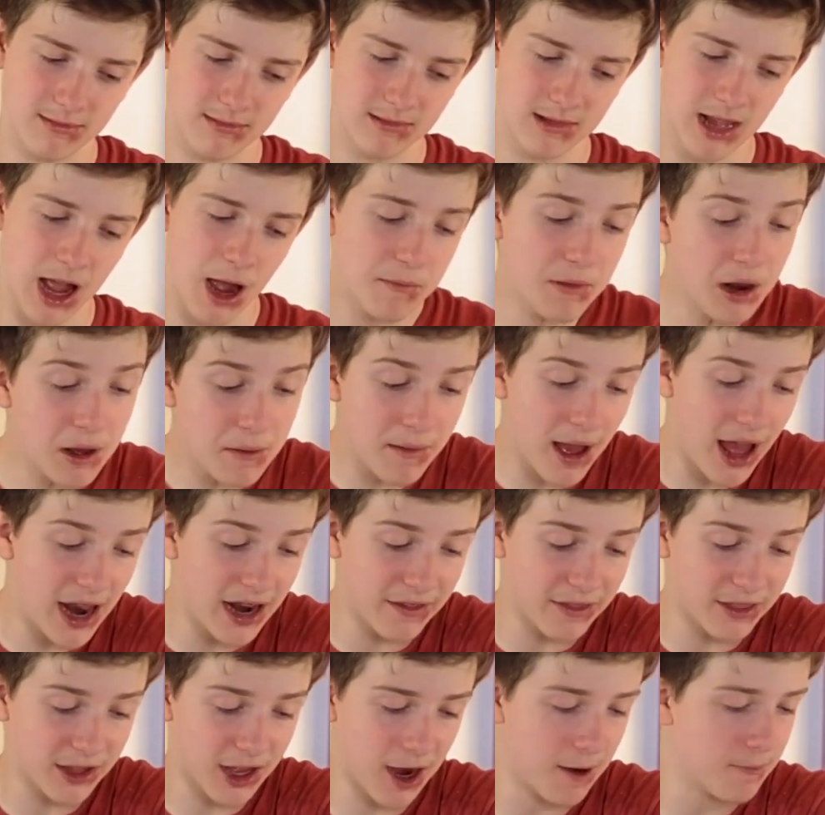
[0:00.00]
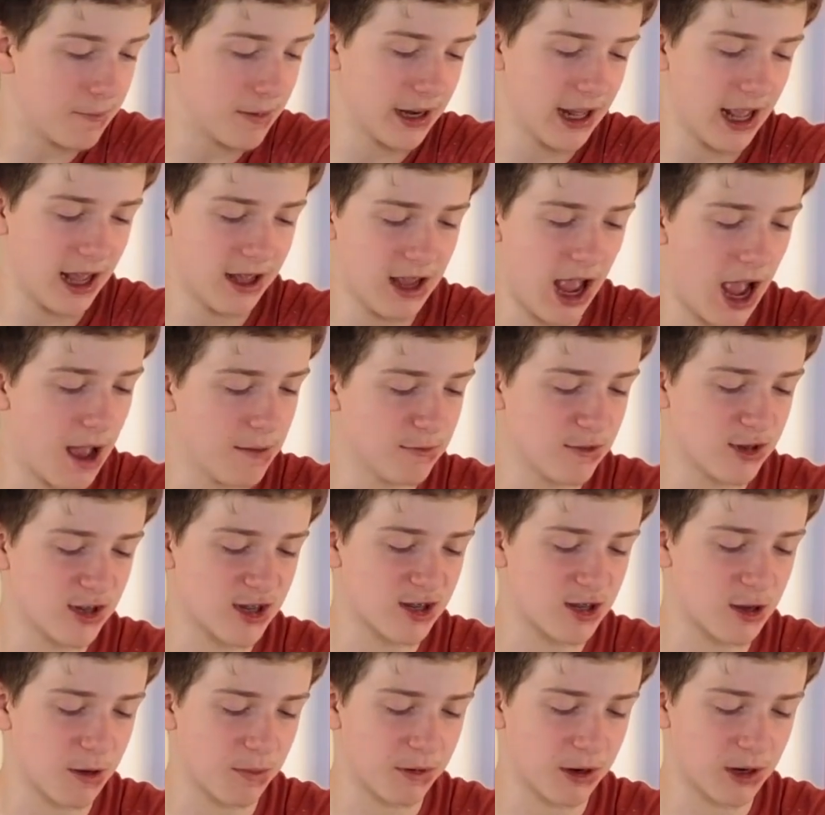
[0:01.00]
I'm not mad at the company. I'm just
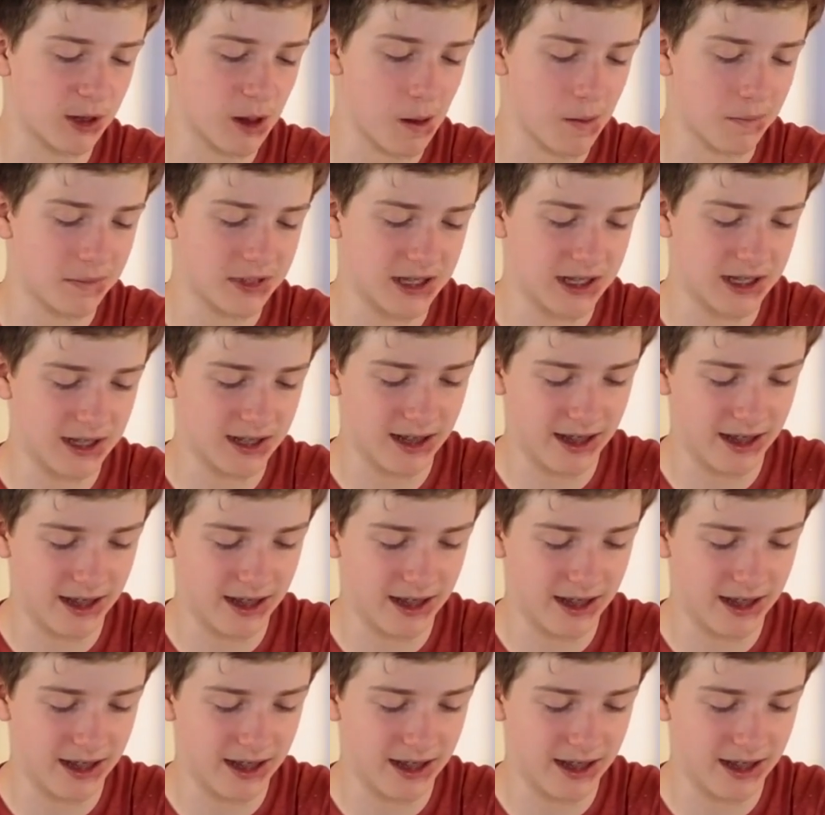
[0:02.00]
super clumsy.